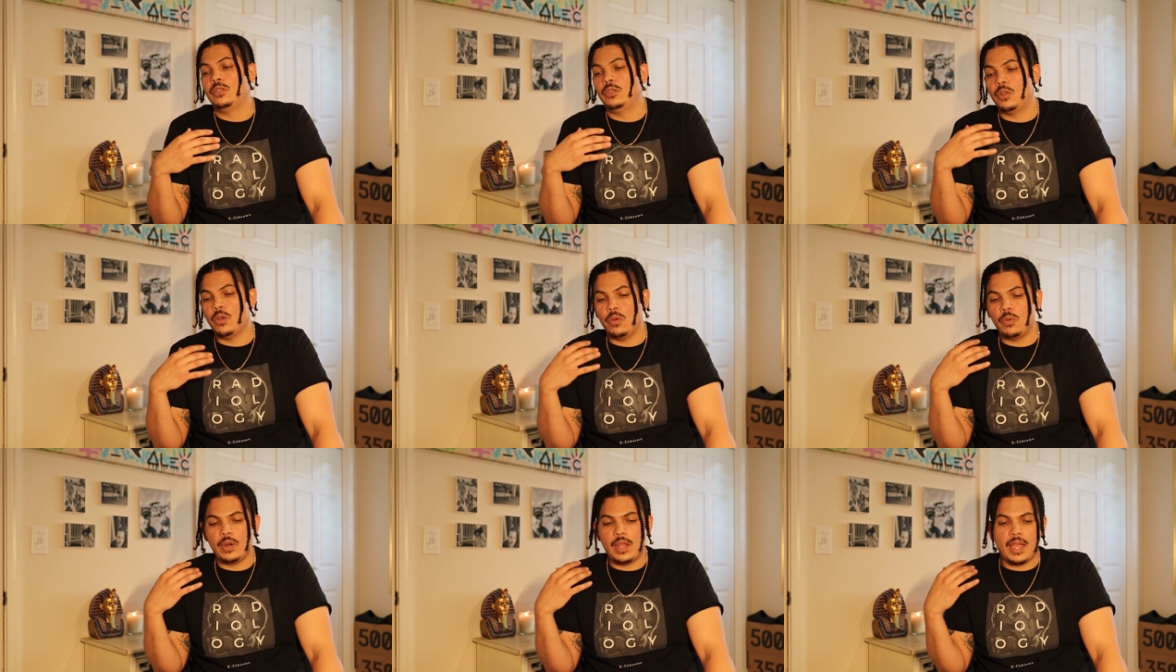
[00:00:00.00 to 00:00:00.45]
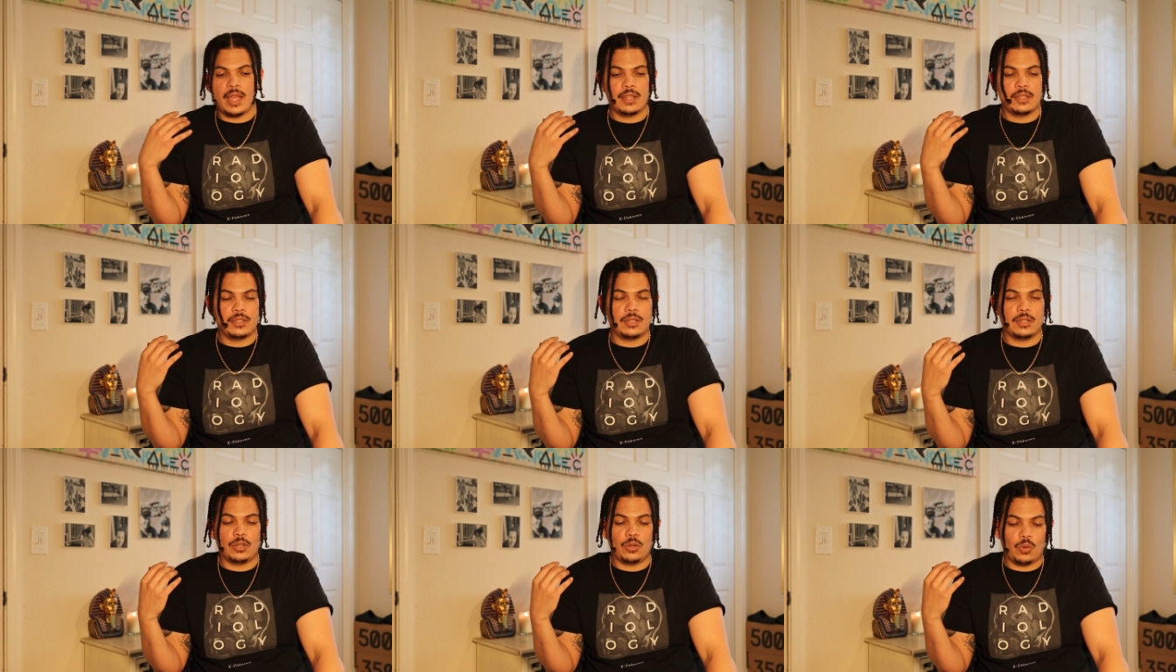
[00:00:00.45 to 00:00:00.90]
don't
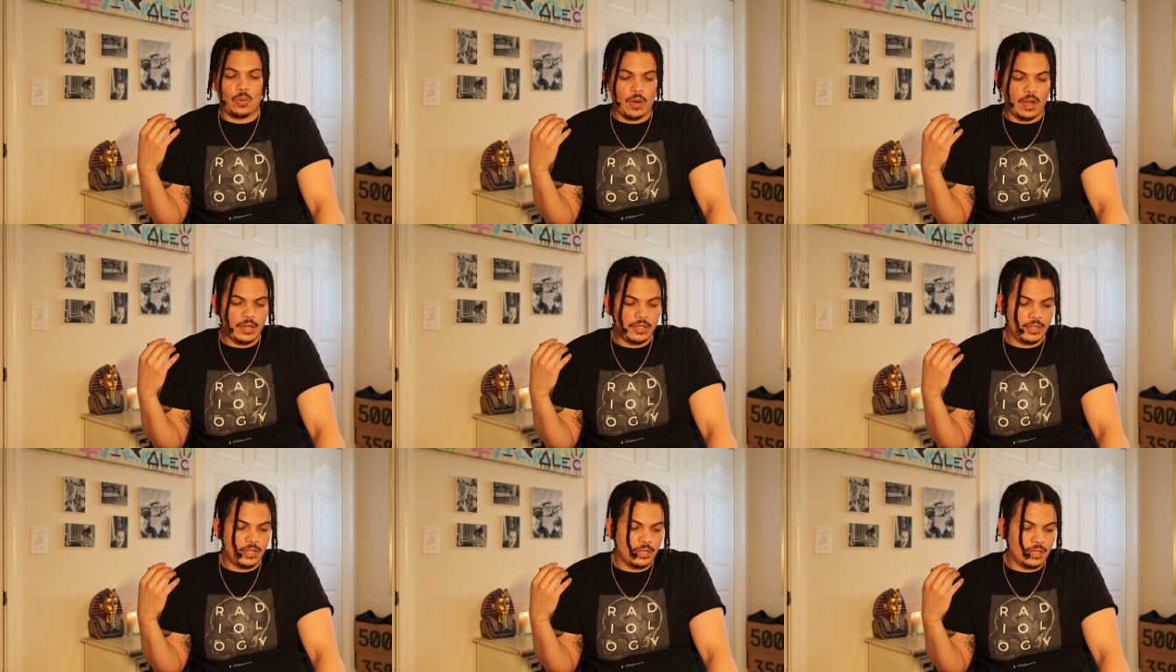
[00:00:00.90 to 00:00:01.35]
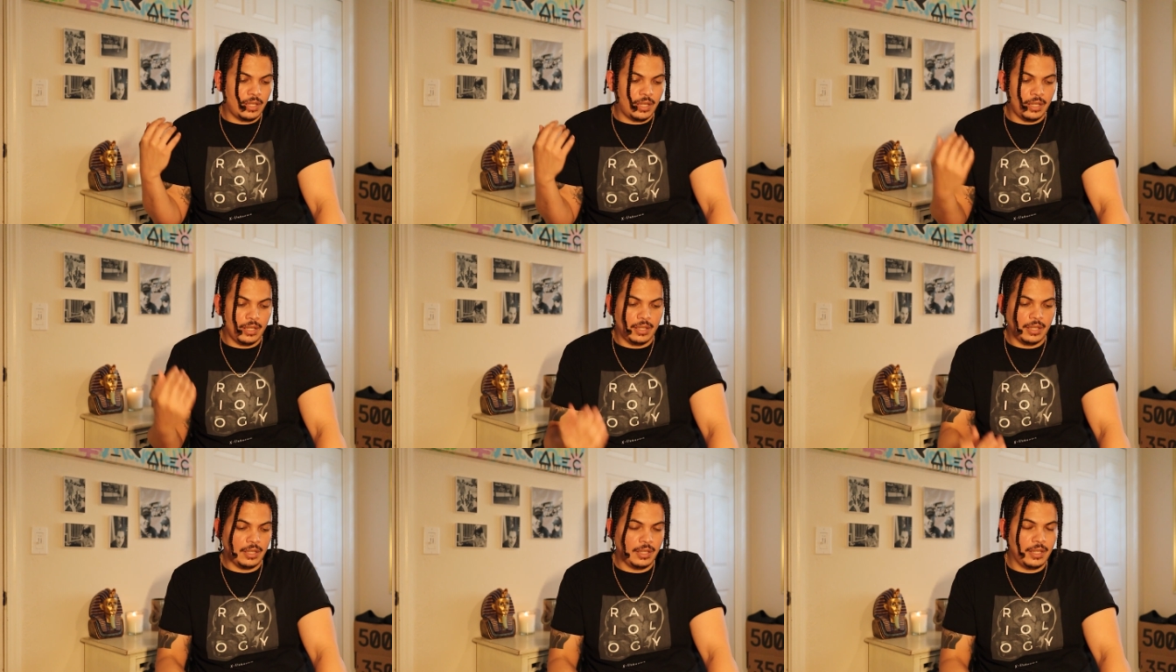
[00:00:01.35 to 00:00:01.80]
answer questions
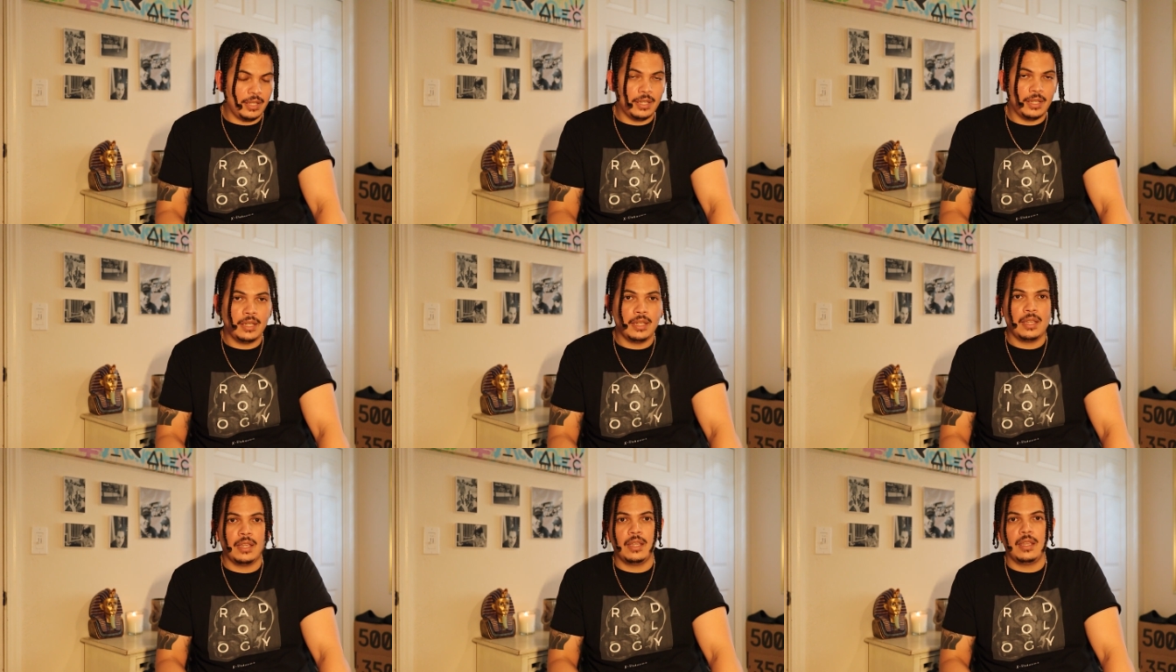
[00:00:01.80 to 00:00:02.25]
clearly,